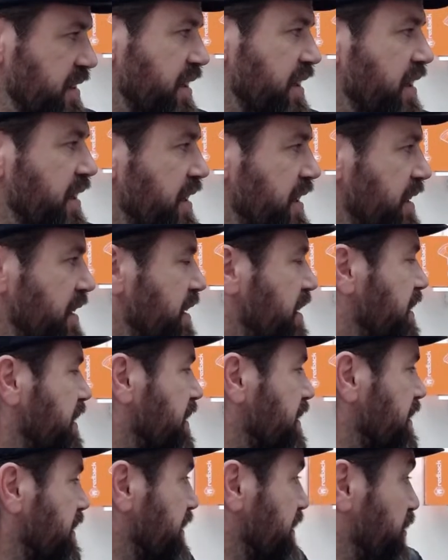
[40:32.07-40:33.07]
You have a Hart box?
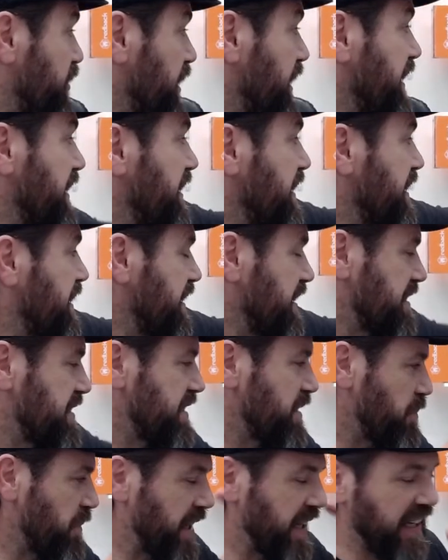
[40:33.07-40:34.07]
Right, and it's
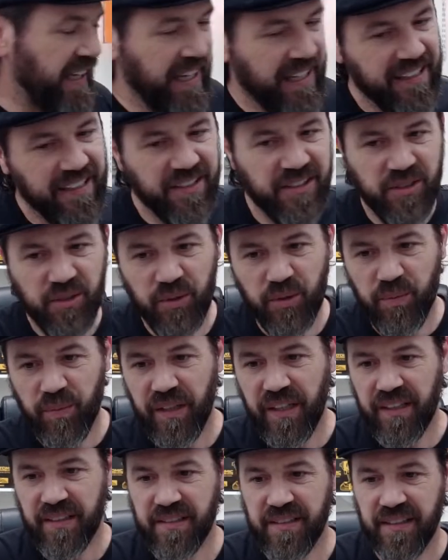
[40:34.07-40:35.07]
the mechanics
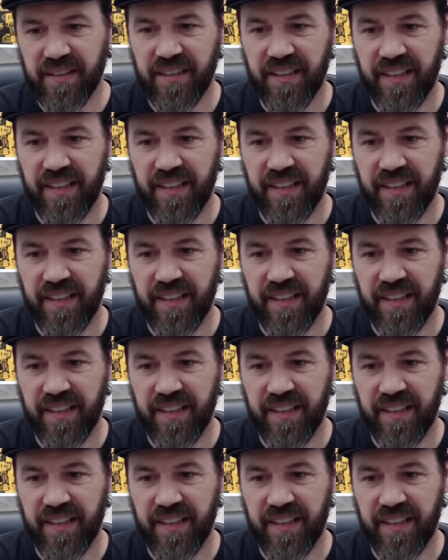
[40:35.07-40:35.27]
toolbox, and oh.